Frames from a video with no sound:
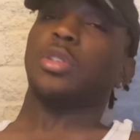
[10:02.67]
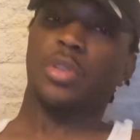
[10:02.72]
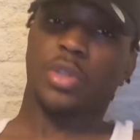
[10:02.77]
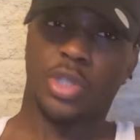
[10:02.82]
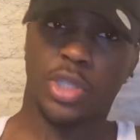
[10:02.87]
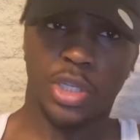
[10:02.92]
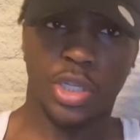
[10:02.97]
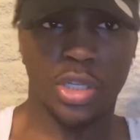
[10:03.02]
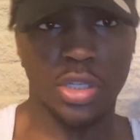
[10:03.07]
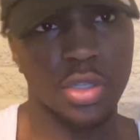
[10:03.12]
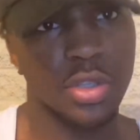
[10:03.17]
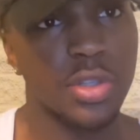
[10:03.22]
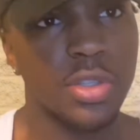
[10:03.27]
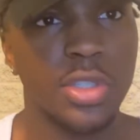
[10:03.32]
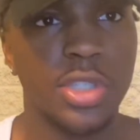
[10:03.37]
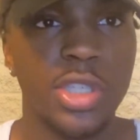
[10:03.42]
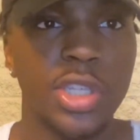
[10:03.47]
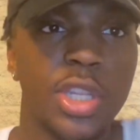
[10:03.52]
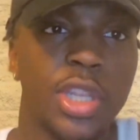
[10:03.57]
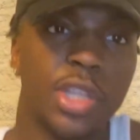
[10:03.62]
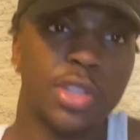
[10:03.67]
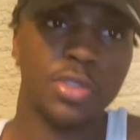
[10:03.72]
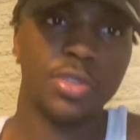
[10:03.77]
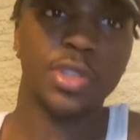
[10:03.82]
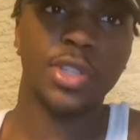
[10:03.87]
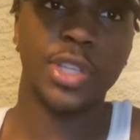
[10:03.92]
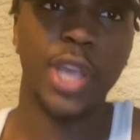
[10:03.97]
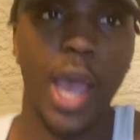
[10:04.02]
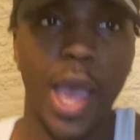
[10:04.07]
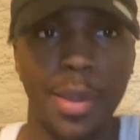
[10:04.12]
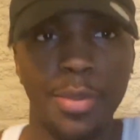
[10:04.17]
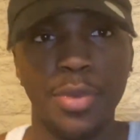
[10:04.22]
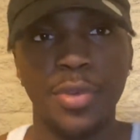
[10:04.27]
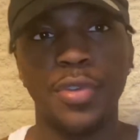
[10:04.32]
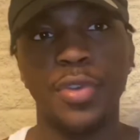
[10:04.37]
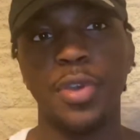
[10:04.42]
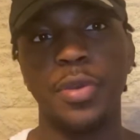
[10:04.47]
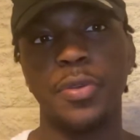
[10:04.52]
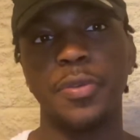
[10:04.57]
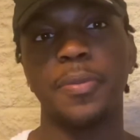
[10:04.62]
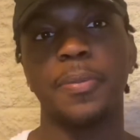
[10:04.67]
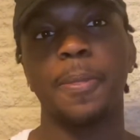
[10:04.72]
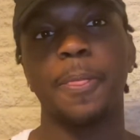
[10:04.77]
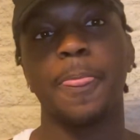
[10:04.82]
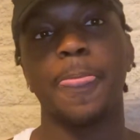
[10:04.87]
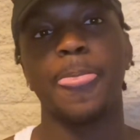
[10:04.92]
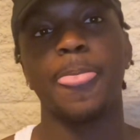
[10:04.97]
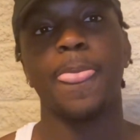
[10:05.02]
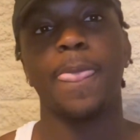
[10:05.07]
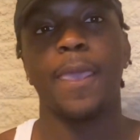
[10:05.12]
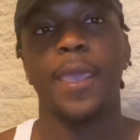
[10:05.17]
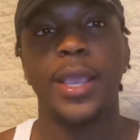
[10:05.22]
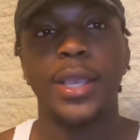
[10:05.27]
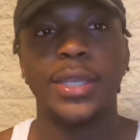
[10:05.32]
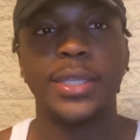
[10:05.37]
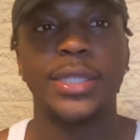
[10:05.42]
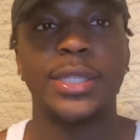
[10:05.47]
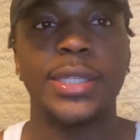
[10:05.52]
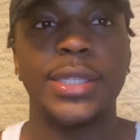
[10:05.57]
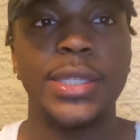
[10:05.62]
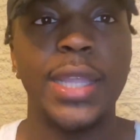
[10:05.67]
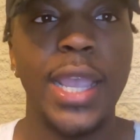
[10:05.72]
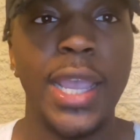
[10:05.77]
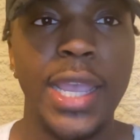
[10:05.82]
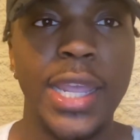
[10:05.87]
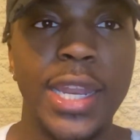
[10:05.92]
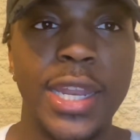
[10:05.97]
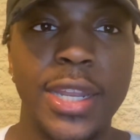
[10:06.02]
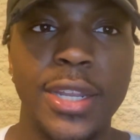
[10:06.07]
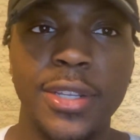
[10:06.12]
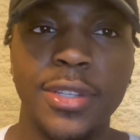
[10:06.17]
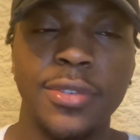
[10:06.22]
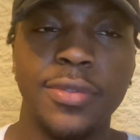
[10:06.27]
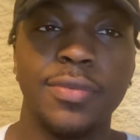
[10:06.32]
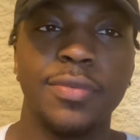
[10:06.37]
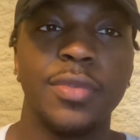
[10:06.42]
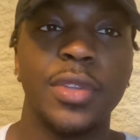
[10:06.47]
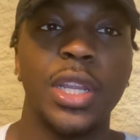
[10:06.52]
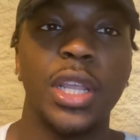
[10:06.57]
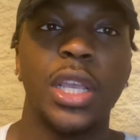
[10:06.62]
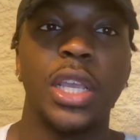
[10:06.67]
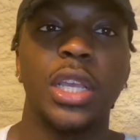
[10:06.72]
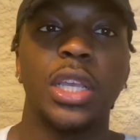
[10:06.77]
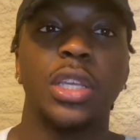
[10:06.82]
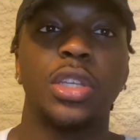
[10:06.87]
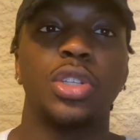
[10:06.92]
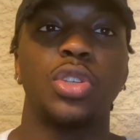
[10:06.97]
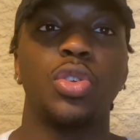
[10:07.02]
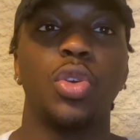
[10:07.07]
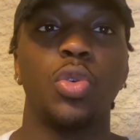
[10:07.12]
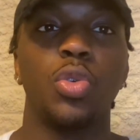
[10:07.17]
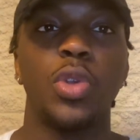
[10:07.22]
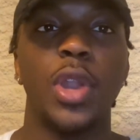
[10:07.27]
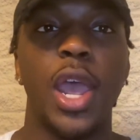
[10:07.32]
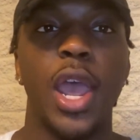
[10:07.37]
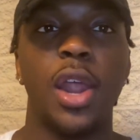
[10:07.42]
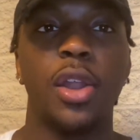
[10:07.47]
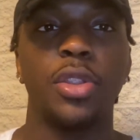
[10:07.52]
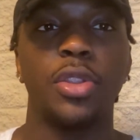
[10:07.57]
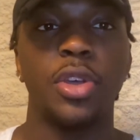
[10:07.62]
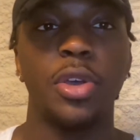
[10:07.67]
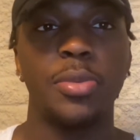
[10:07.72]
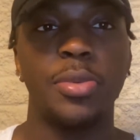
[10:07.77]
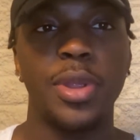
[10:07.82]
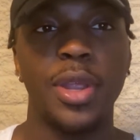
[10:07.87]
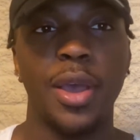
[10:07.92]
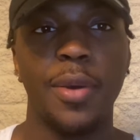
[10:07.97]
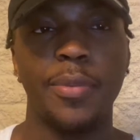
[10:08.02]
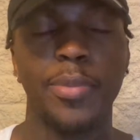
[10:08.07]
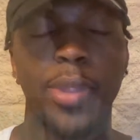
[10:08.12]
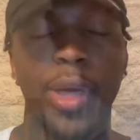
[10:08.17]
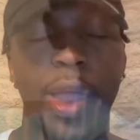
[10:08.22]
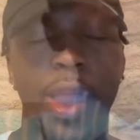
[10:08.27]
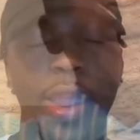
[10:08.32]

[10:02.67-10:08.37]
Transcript: she gets on top, you feel me? Stick it in. She go down a little bit. I'm like,